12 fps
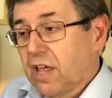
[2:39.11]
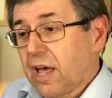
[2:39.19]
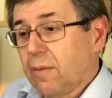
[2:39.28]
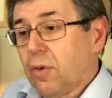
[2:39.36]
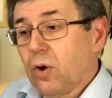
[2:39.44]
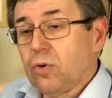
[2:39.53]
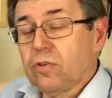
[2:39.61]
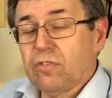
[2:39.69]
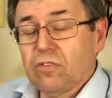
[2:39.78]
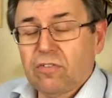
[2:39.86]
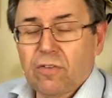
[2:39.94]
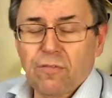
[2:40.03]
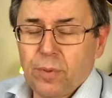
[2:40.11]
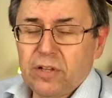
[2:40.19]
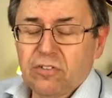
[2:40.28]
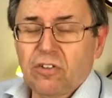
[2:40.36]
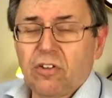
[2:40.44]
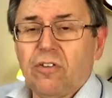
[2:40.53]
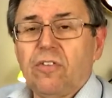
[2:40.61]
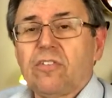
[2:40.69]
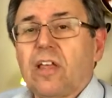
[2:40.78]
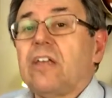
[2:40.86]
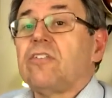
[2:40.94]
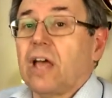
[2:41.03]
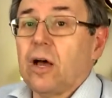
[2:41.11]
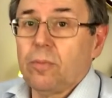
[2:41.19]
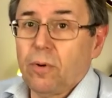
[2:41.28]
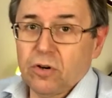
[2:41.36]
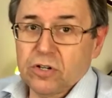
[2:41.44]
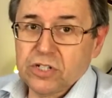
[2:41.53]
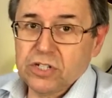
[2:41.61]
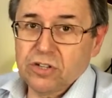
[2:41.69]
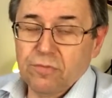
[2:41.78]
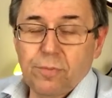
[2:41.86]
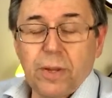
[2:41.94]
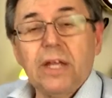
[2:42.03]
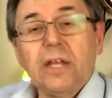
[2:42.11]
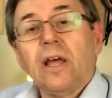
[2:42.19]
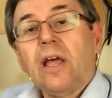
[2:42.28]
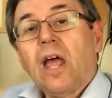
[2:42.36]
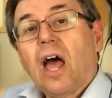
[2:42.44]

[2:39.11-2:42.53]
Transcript: Their motors have, have been serviced, their sound boxes have been,